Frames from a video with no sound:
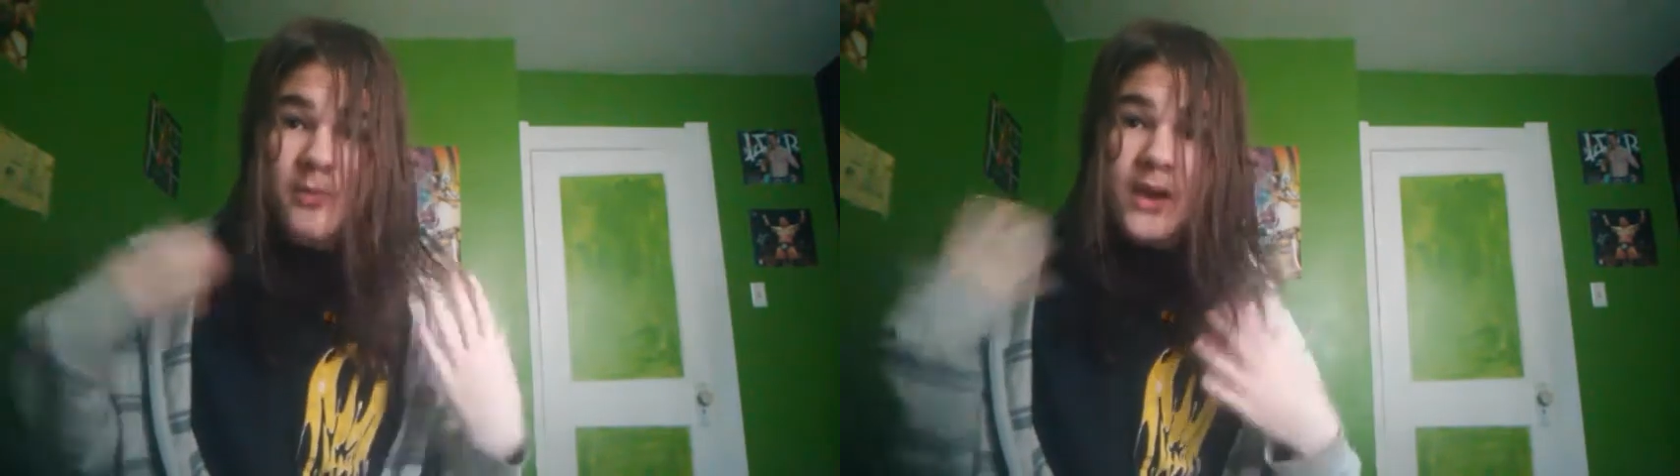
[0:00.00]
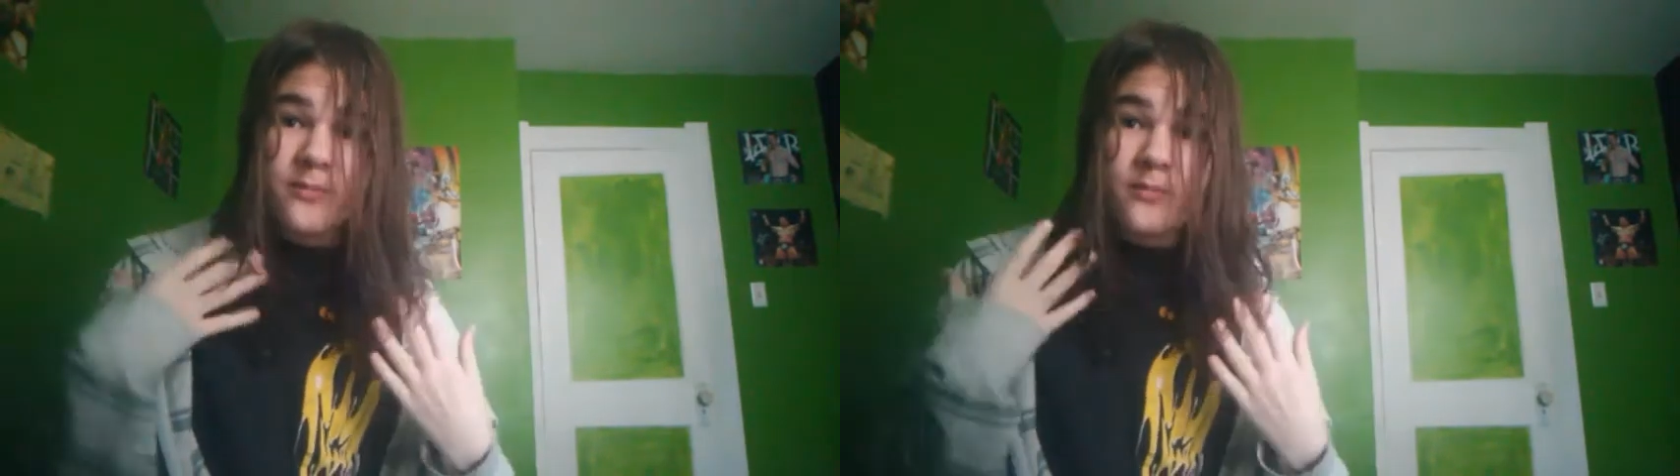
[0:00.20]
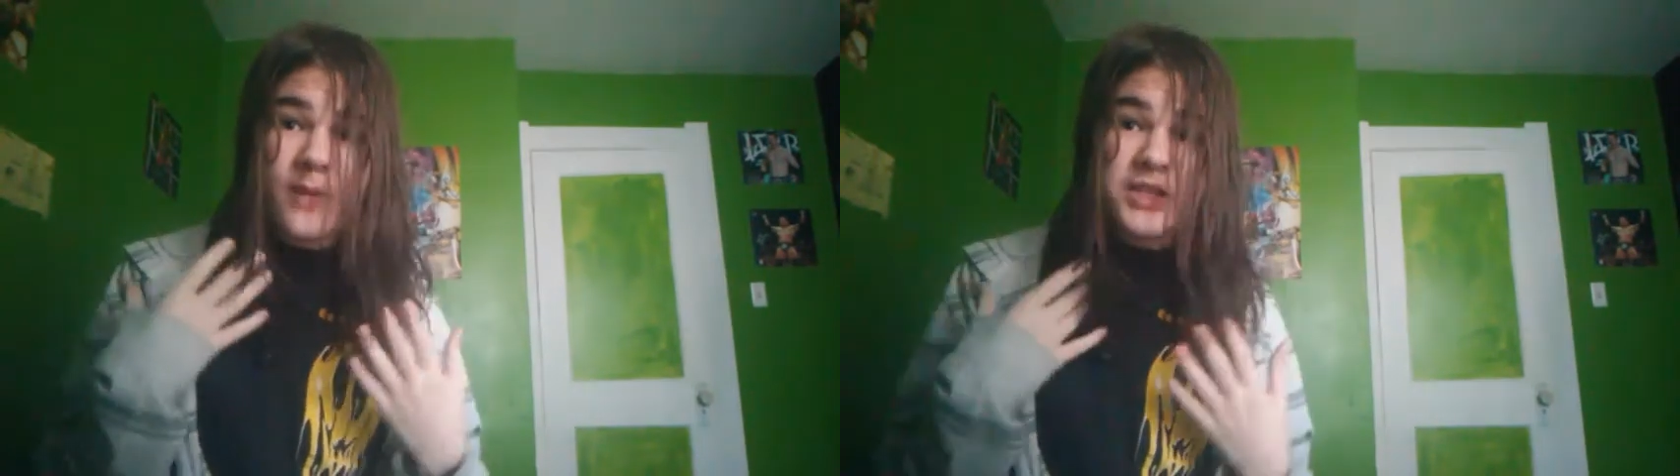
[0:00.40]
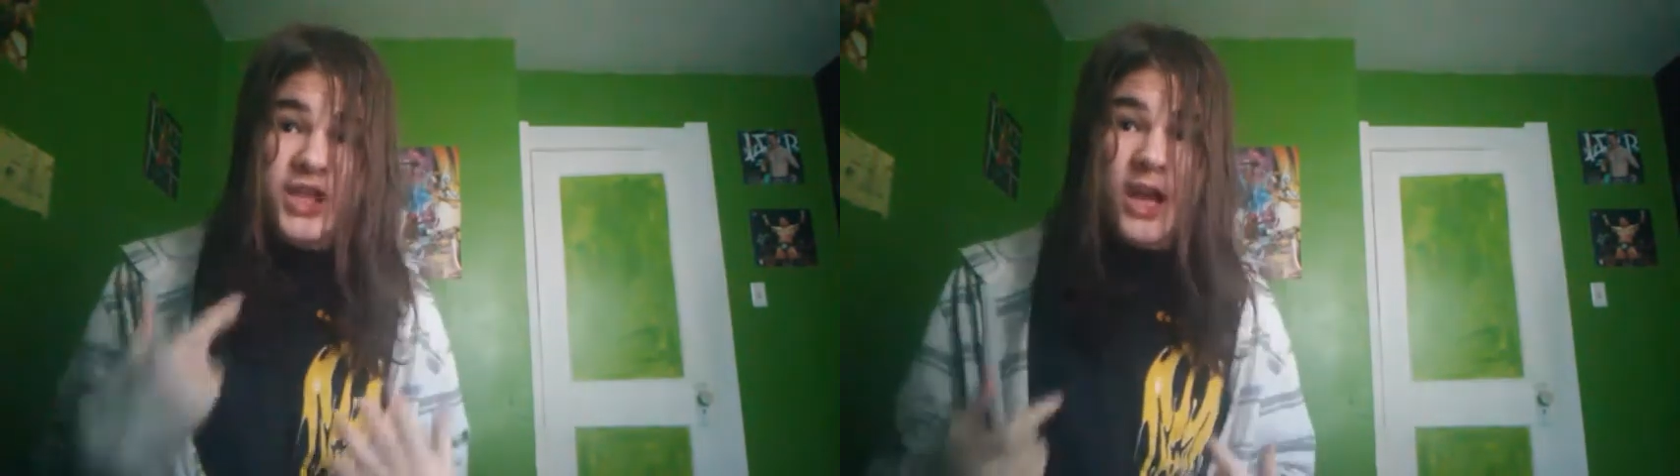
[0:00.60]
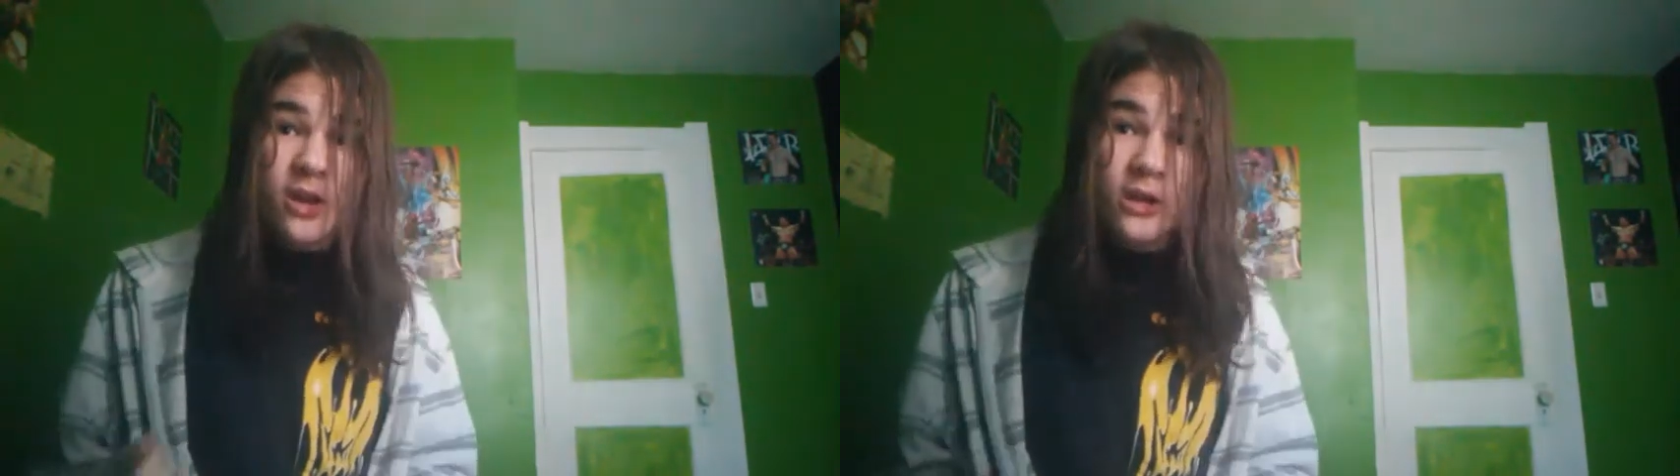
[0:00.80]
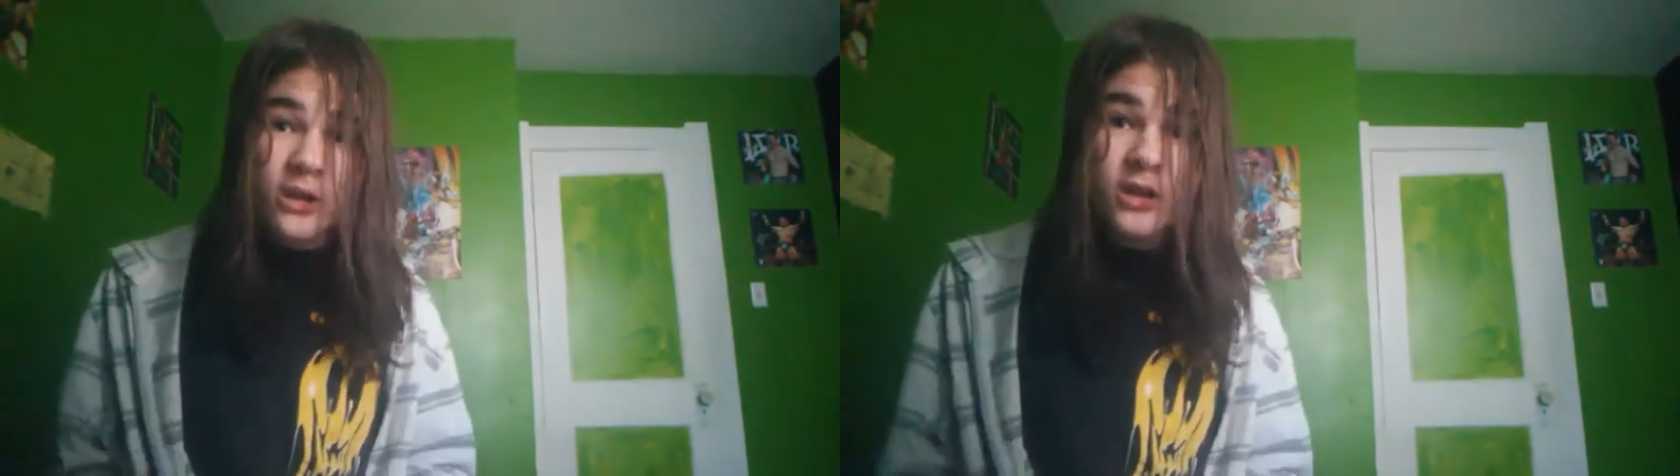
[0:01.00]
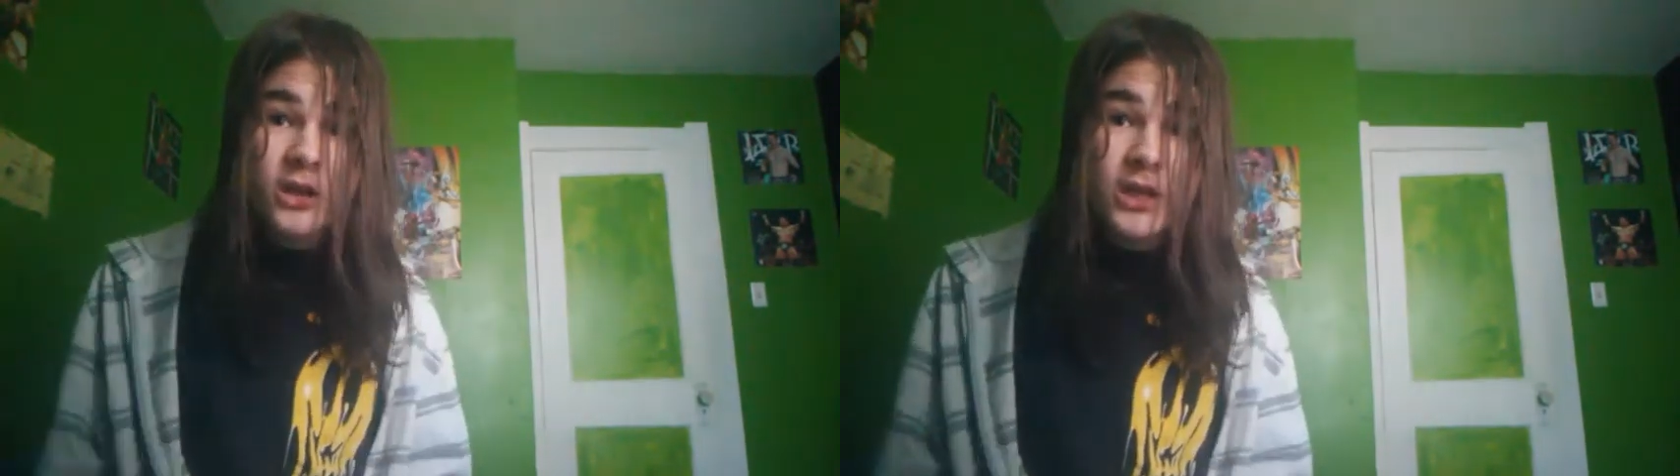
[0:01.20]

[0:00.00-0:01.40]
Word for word: My my channel,